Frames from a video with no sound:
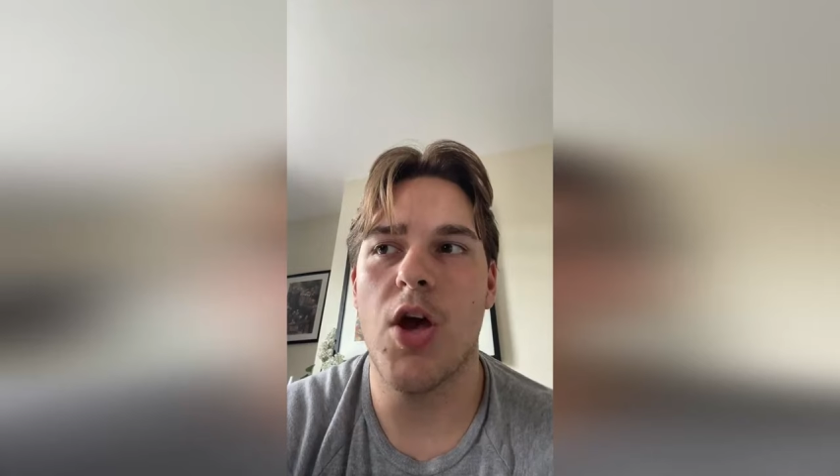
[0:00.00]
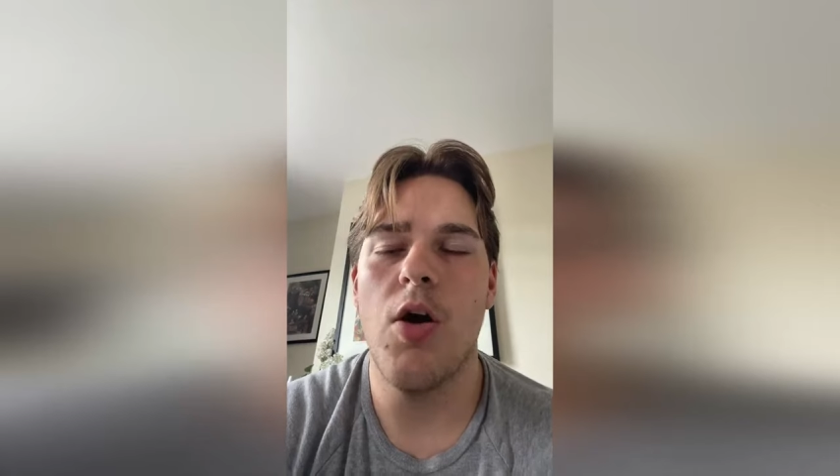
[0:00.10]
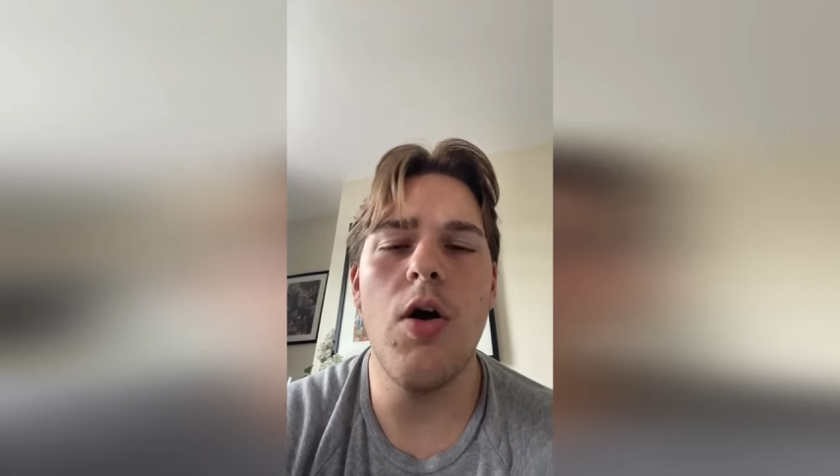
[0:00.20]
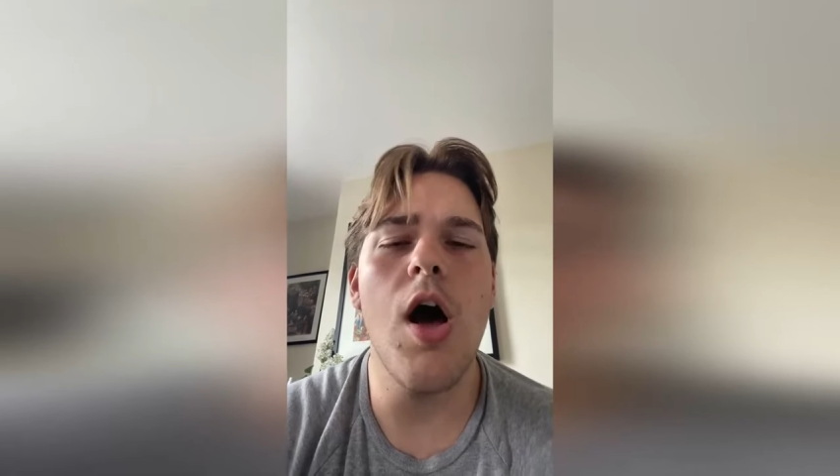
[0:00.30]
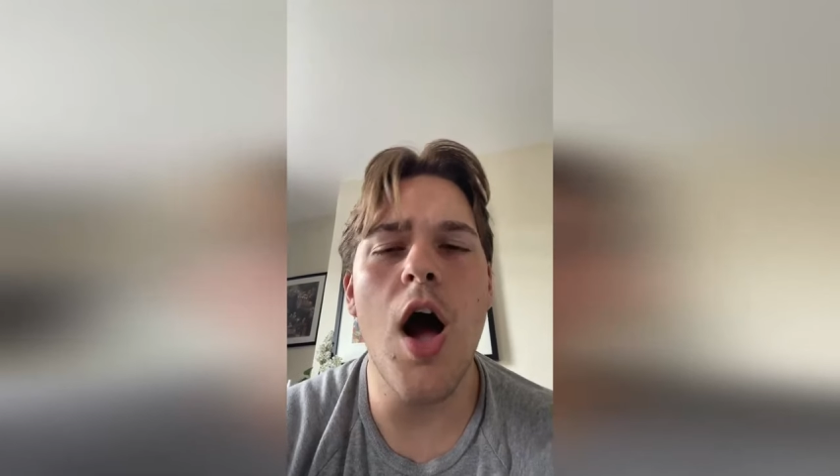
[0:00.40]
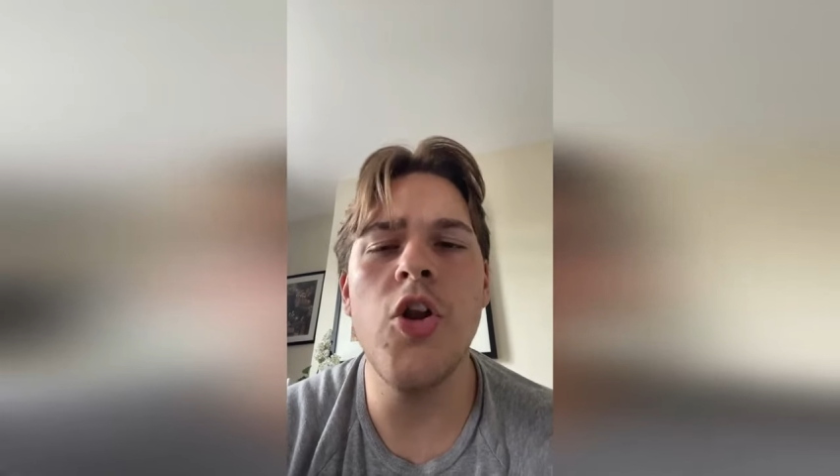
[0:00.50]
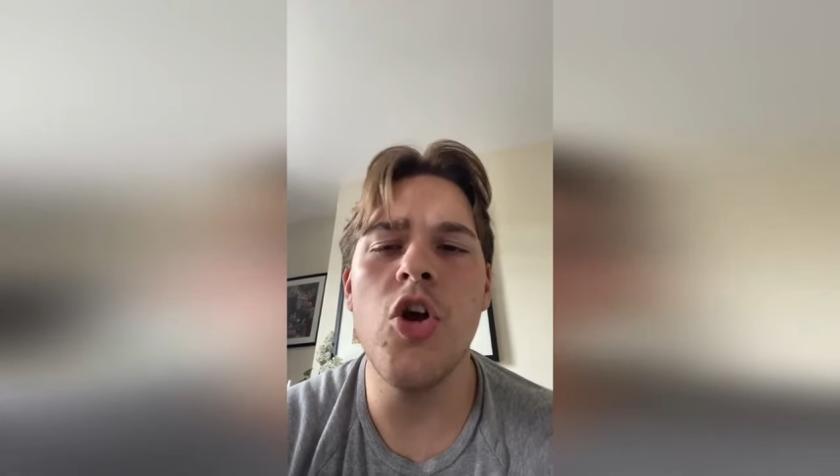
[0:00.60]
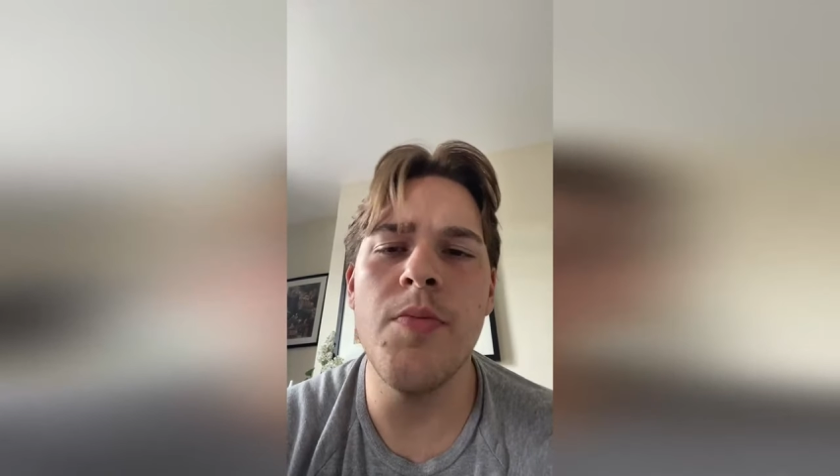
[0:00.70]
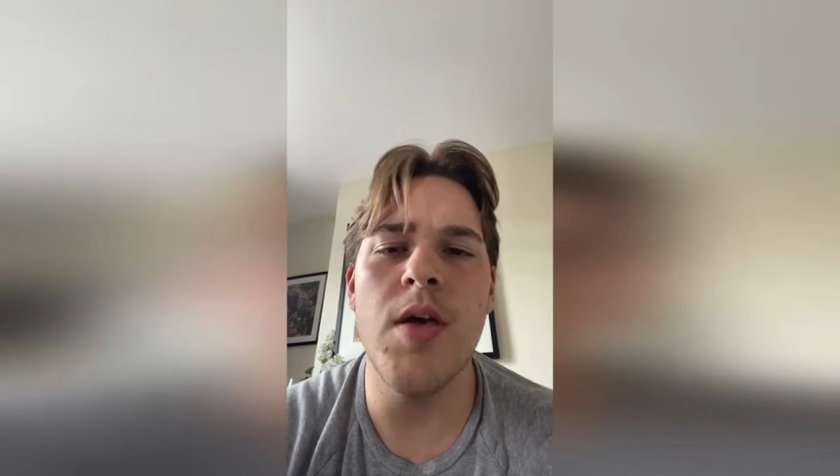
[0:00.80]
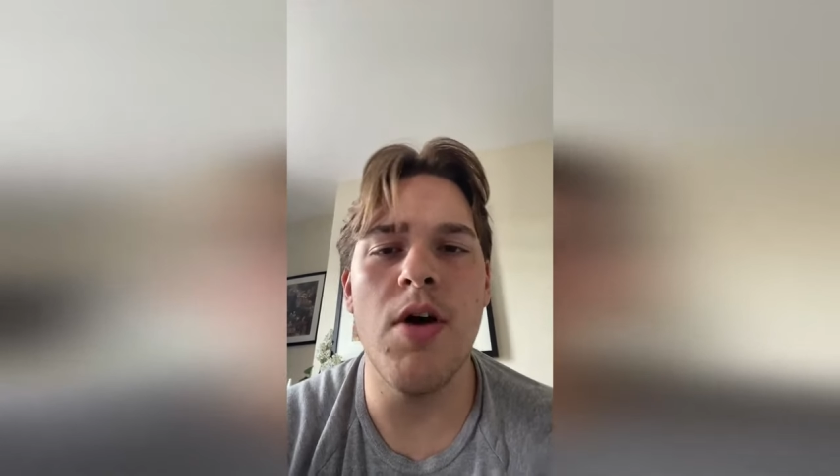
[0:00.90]
"Well, I
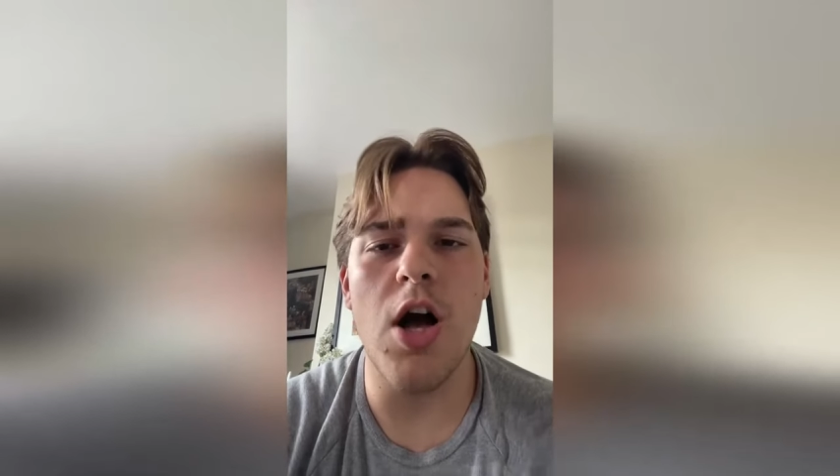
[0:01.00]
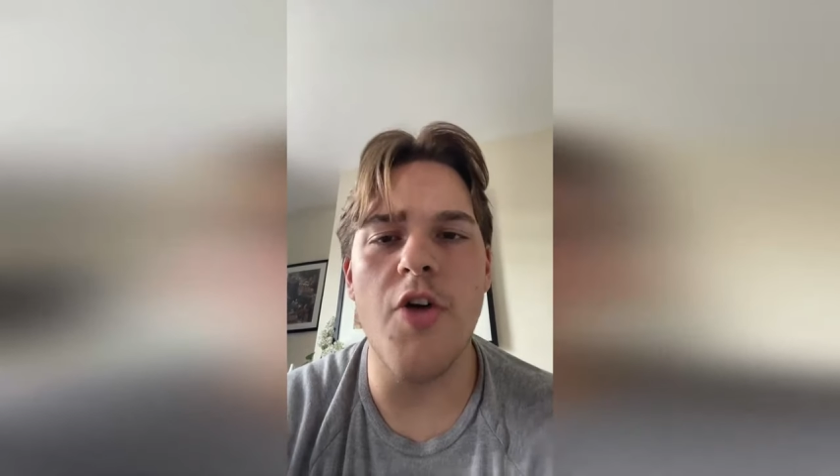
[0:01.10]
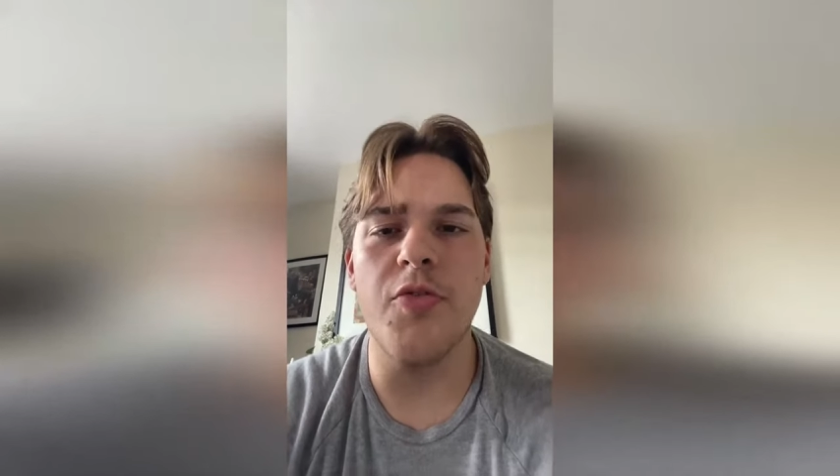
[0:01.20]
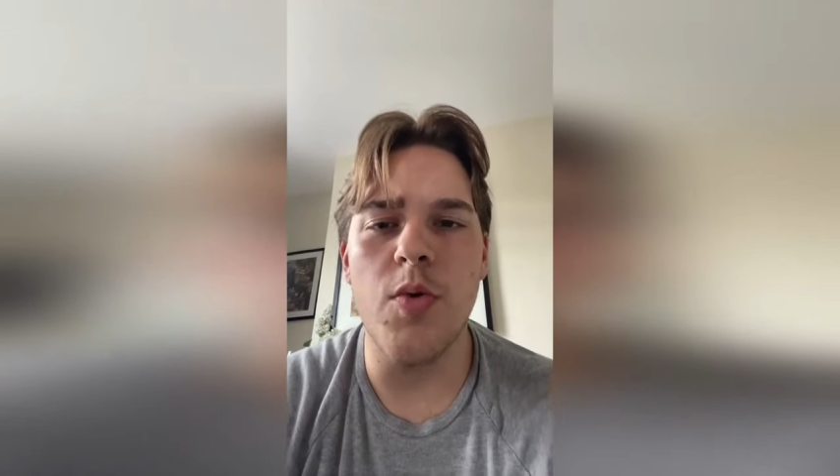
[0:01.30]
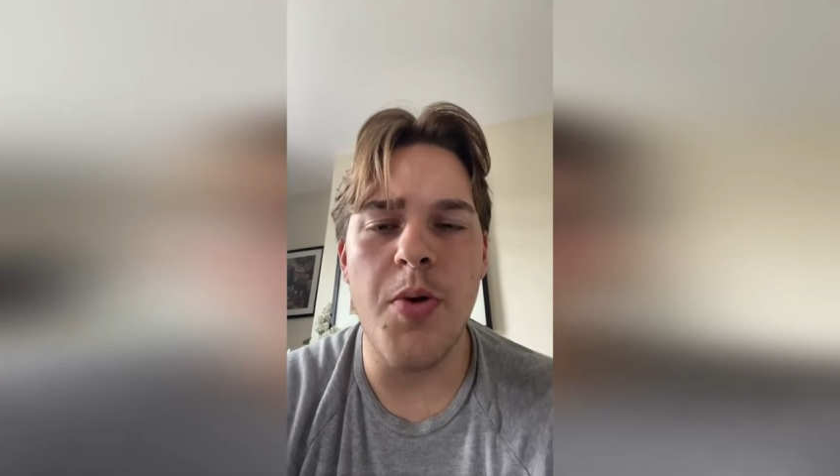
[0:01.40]
knew me and my girlfriend were